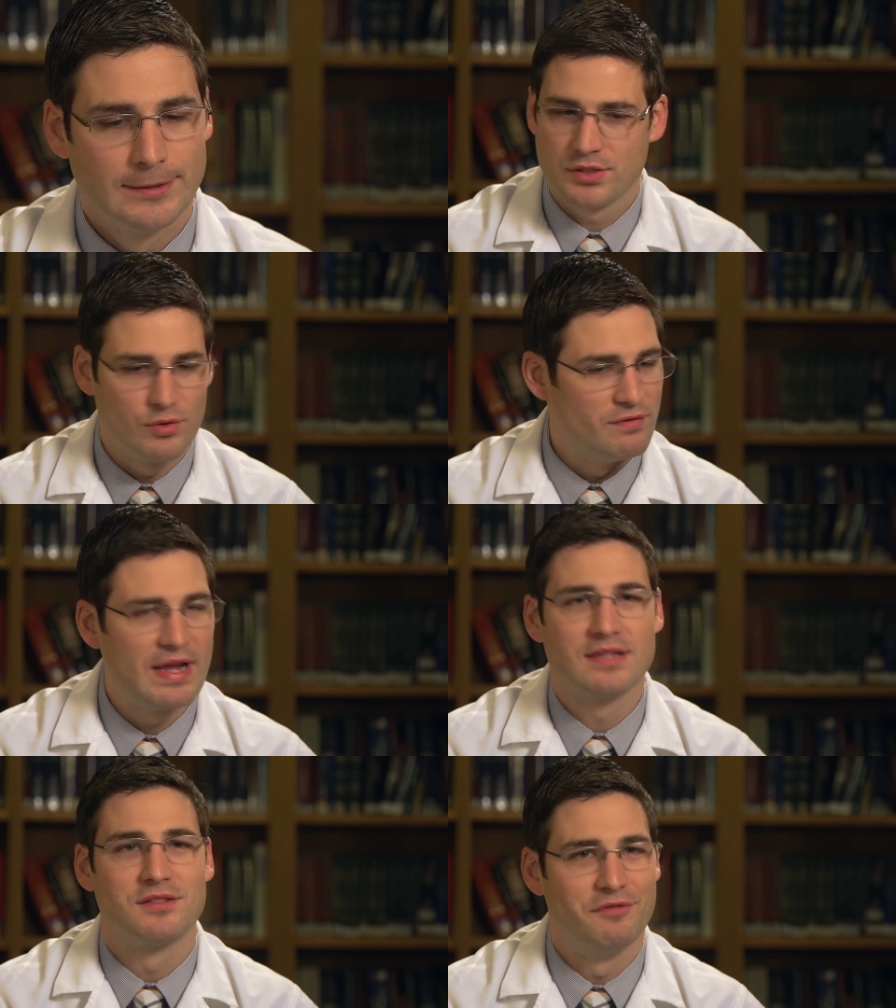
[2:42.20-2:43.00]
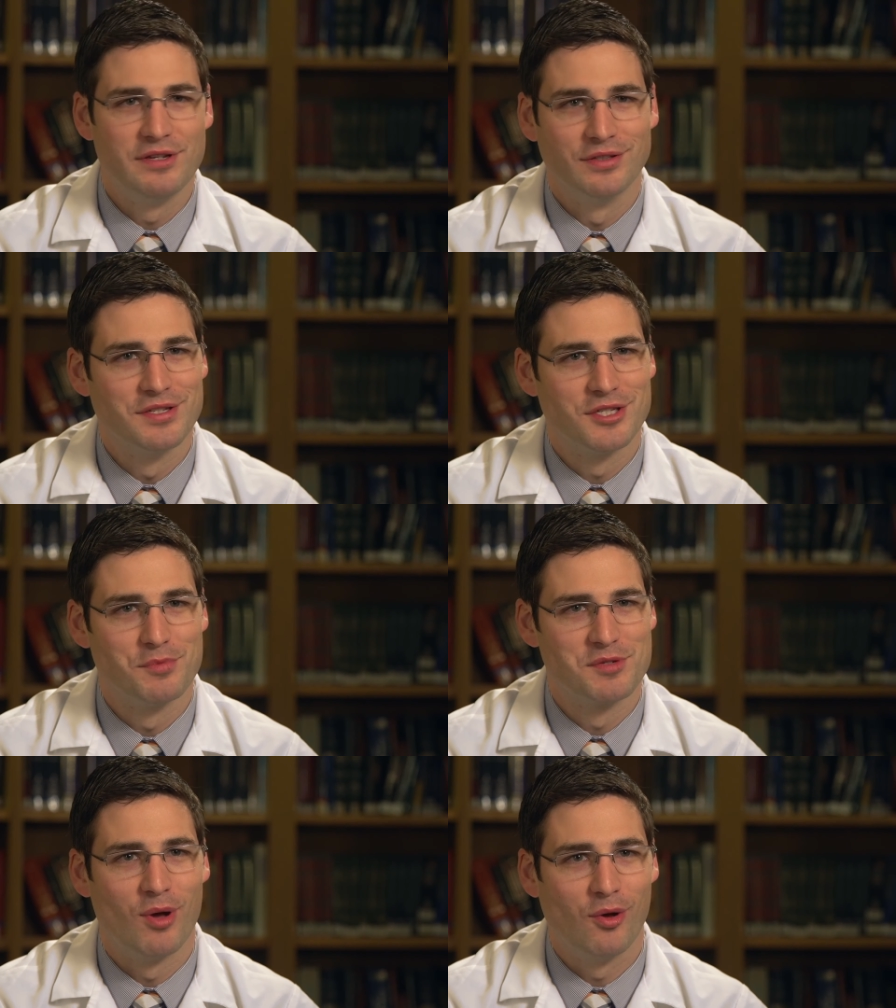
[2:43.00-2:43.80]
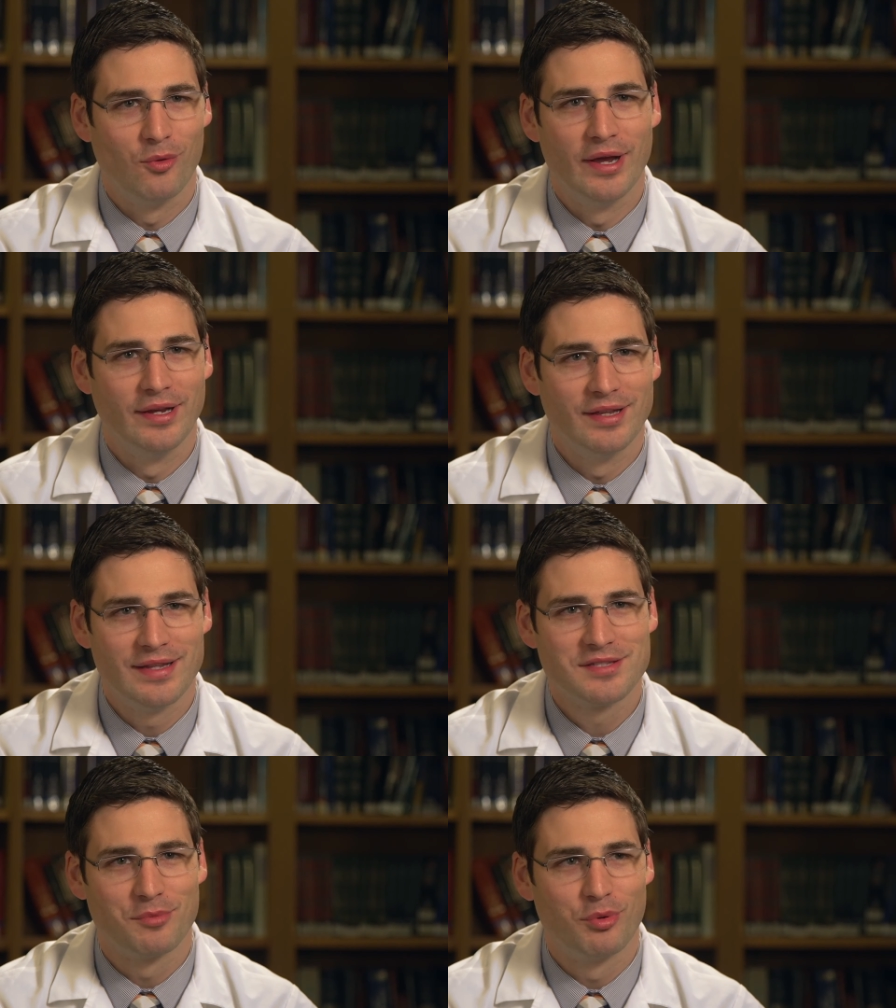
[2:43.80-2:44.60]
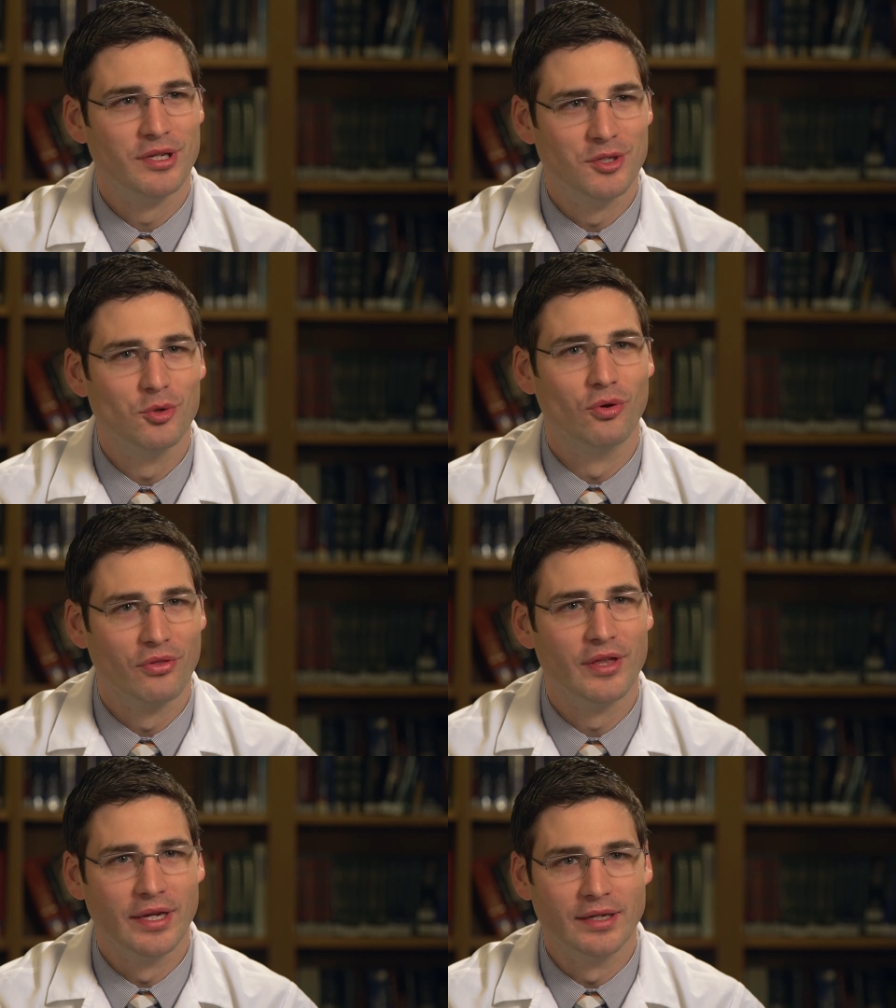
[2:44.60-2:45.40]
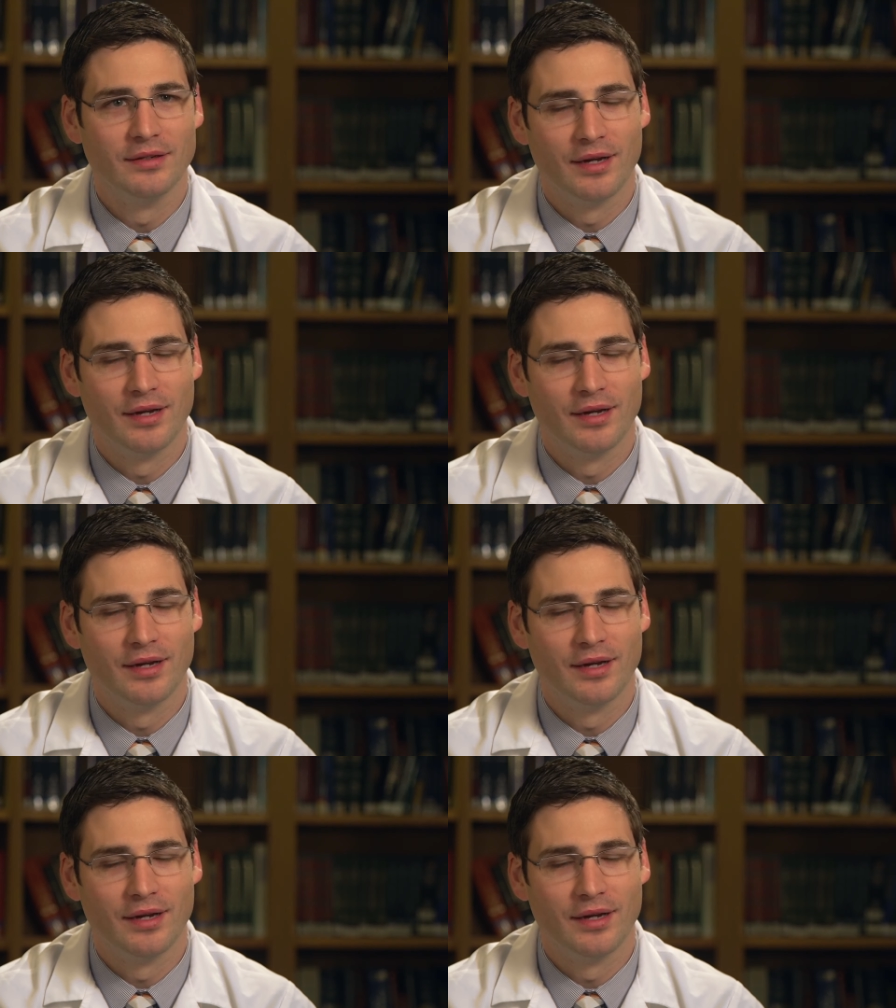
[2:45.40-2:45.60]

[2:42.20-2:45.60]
to advance the field in some small way. And that's a pretty cool thing.